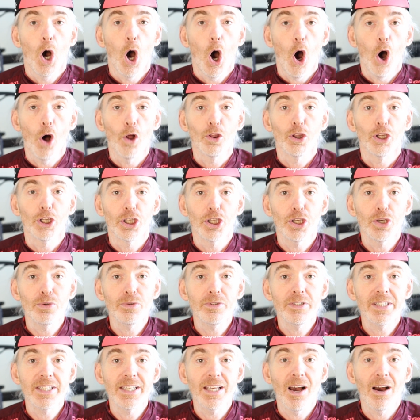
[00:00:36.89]
on the
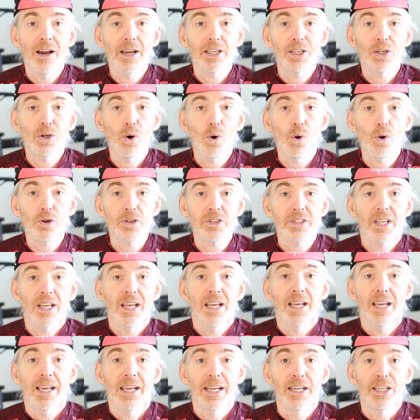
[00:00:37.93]
UCI course
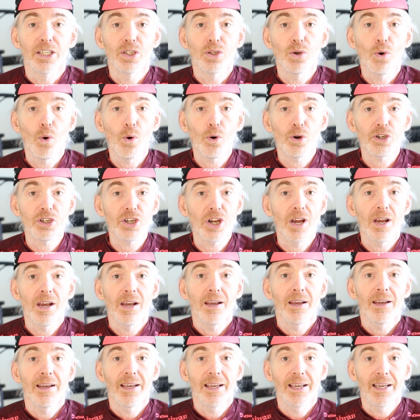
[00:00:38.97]
in Yorkshire,
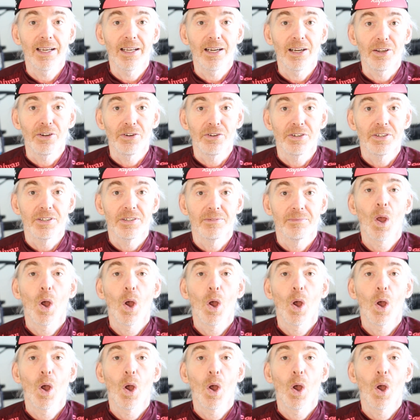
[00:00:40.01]
England.